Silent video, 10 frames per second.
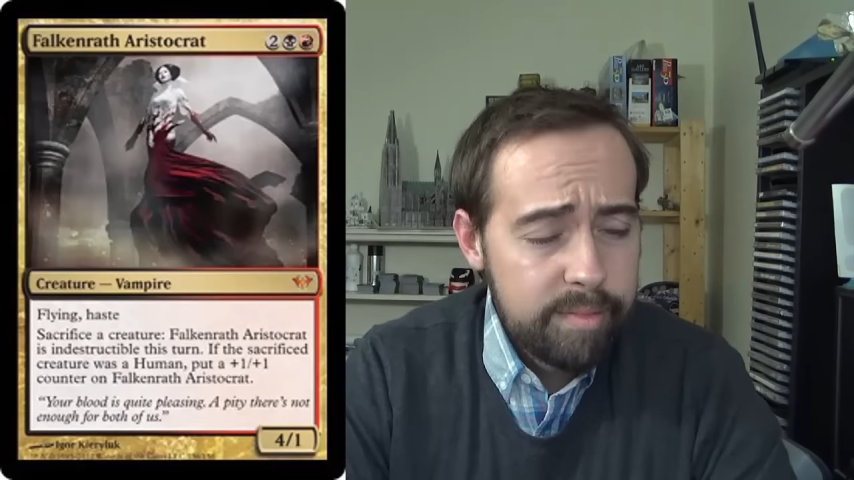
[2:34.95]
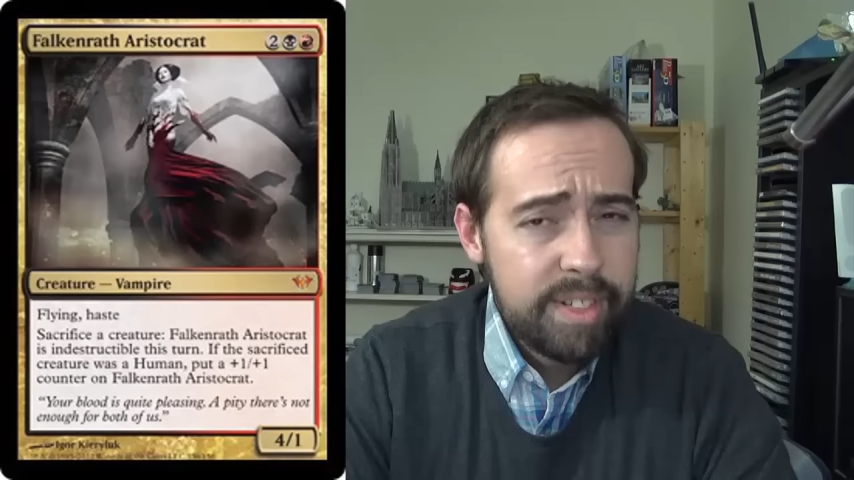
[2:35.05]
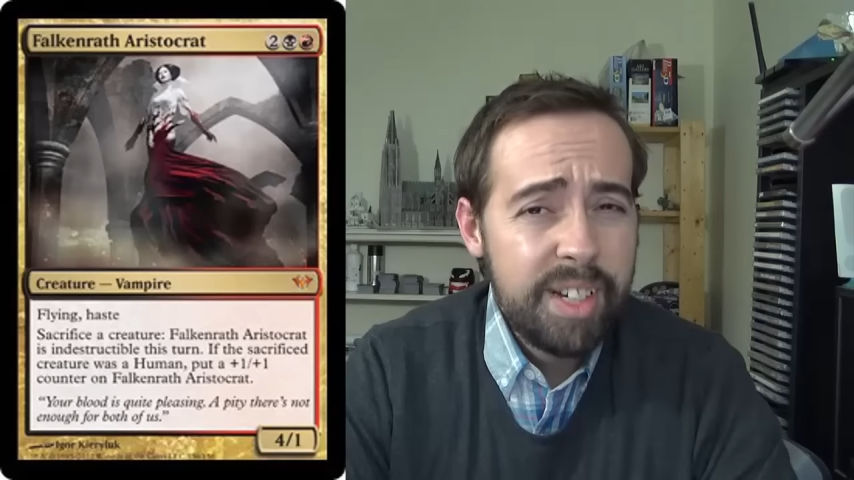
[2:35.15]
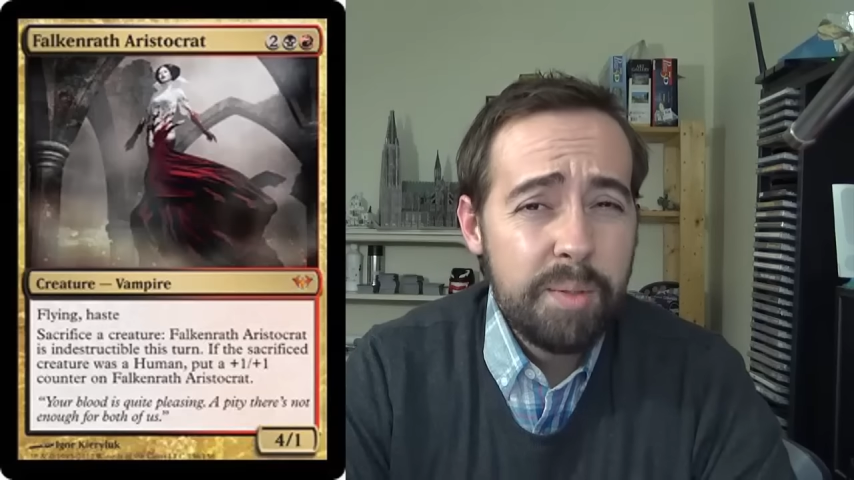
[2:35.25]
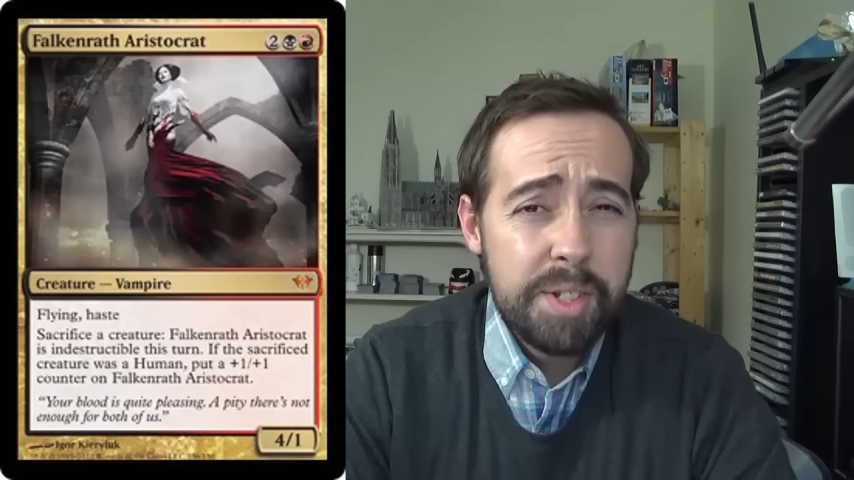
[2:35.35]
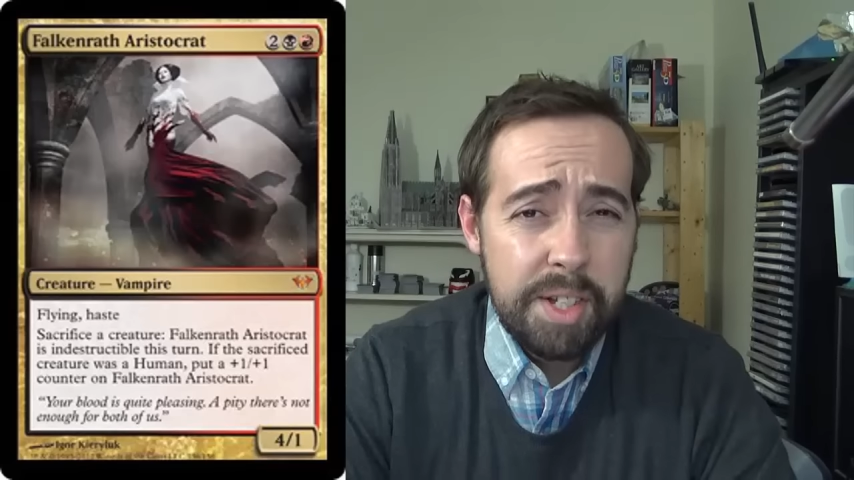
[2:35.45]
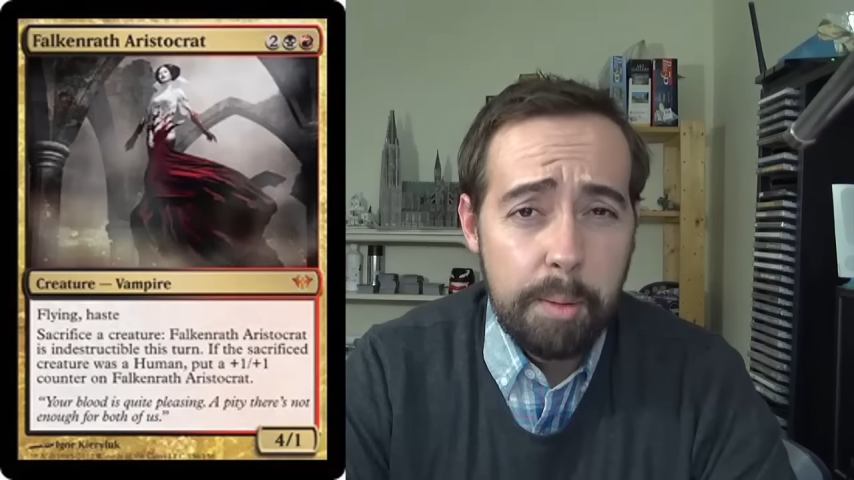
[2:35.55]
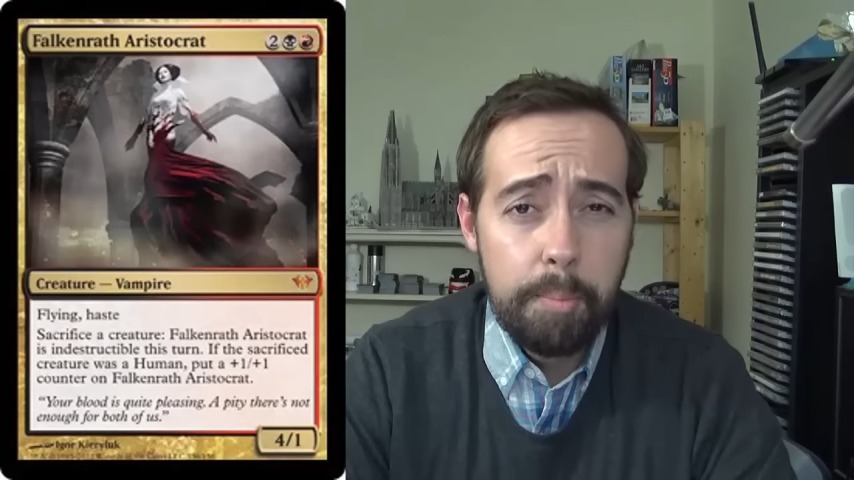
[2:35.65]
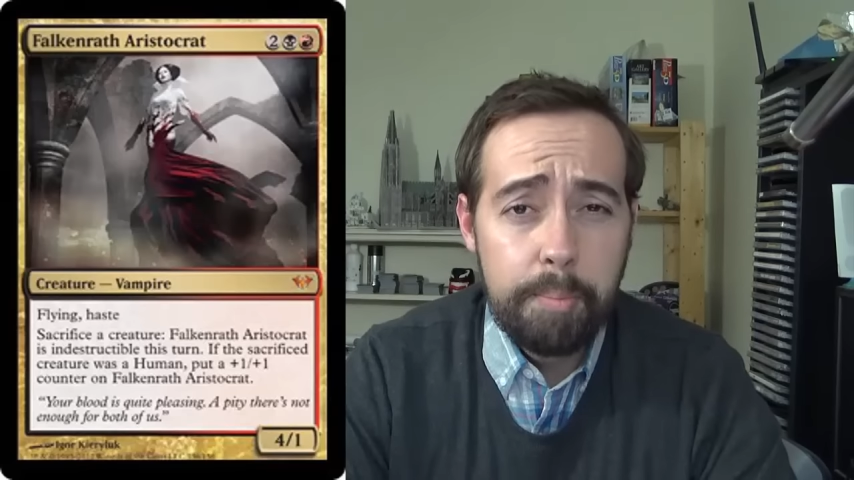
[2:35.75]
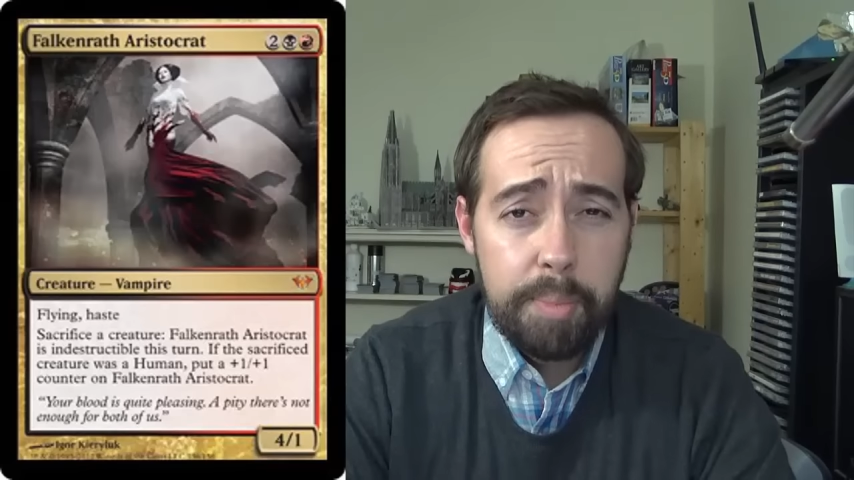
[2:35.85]
it was
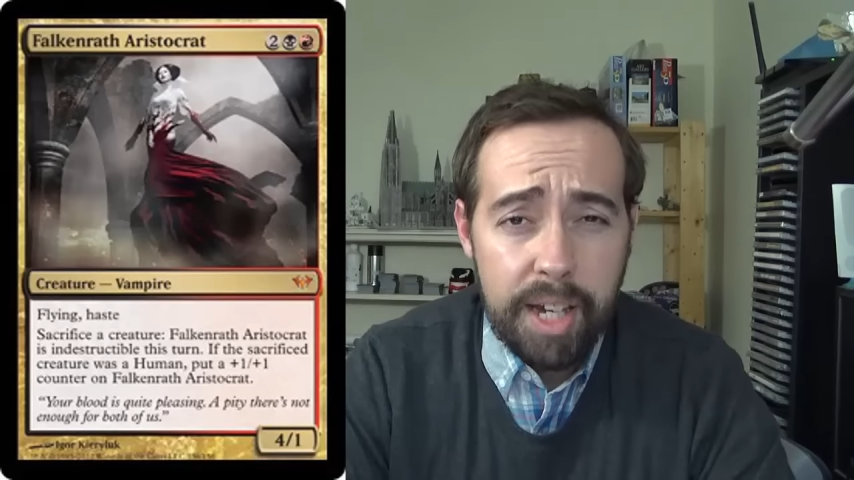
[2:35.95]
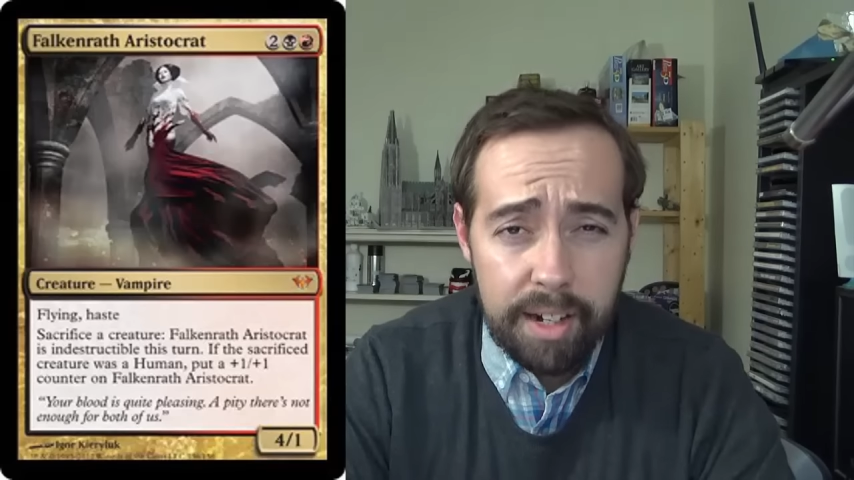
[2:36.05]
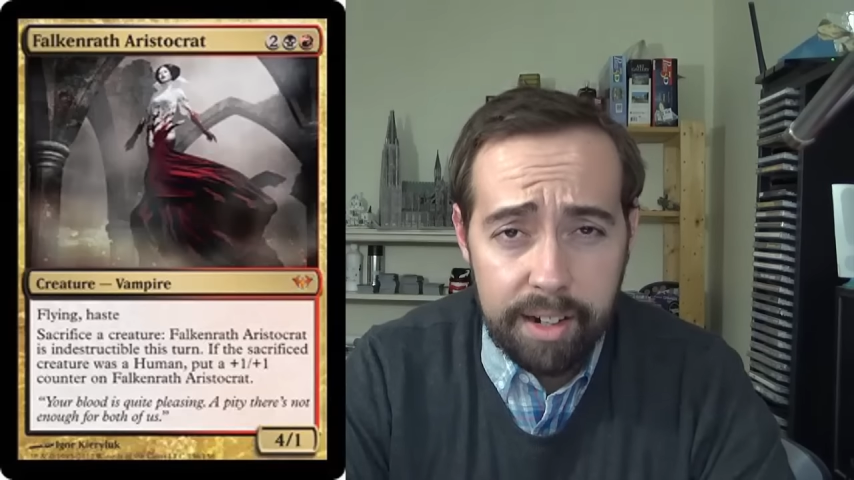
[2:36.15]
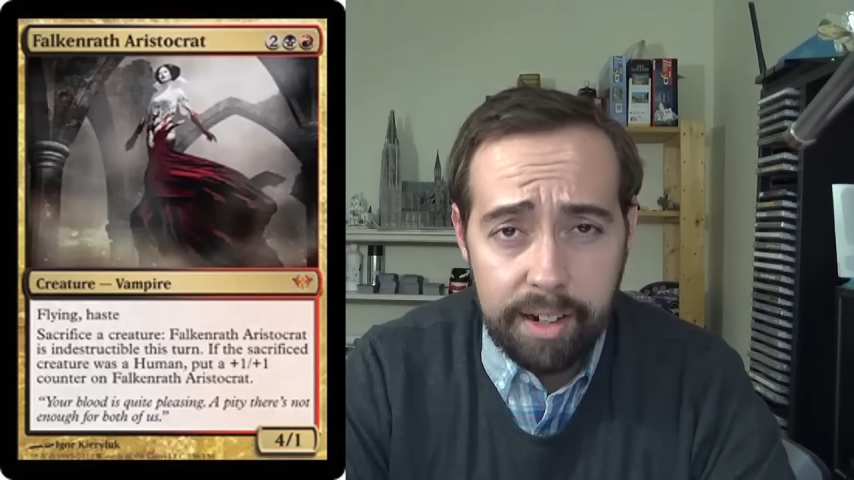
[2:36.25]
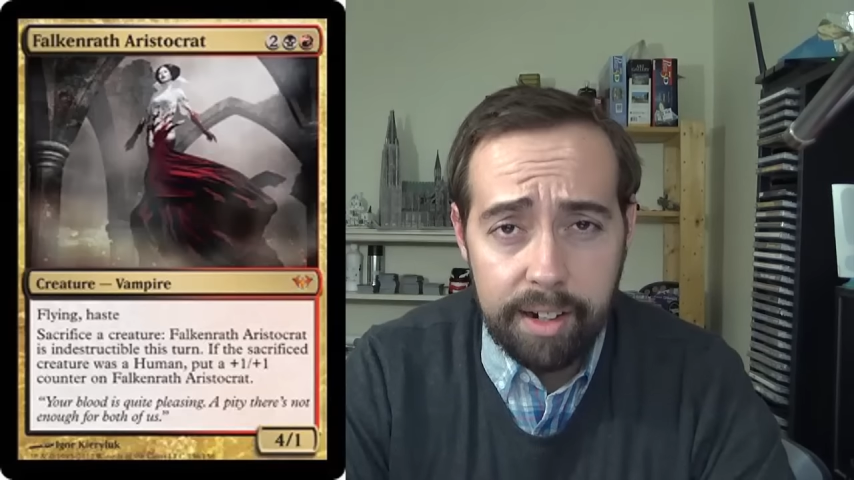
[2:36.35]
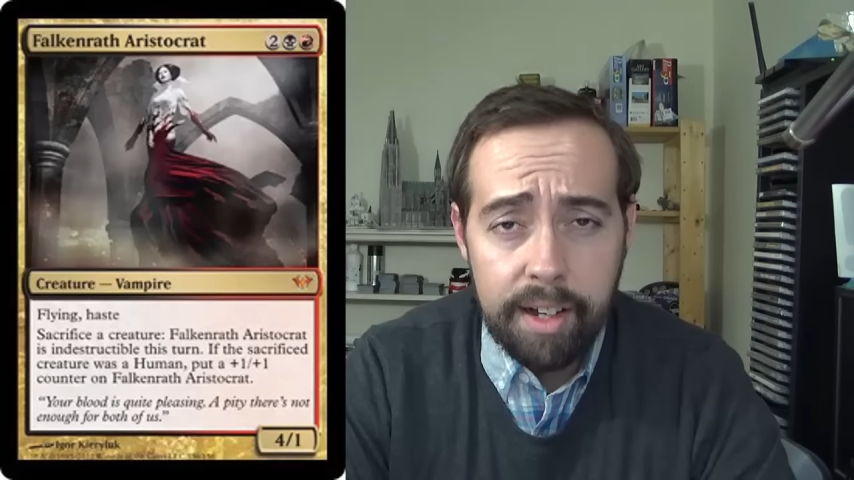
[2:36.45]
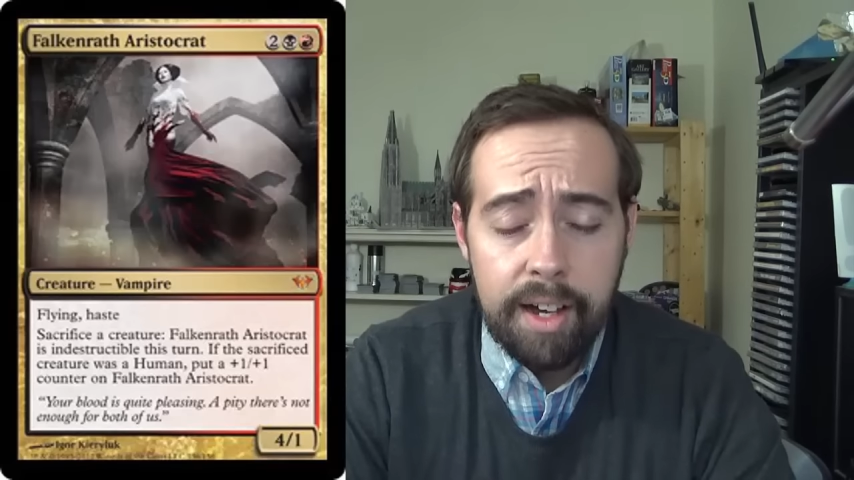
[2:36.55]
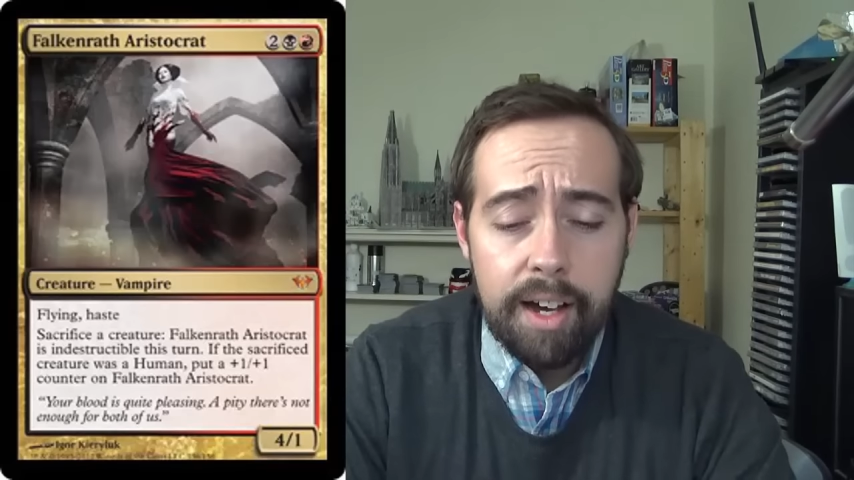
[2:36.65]
a beating.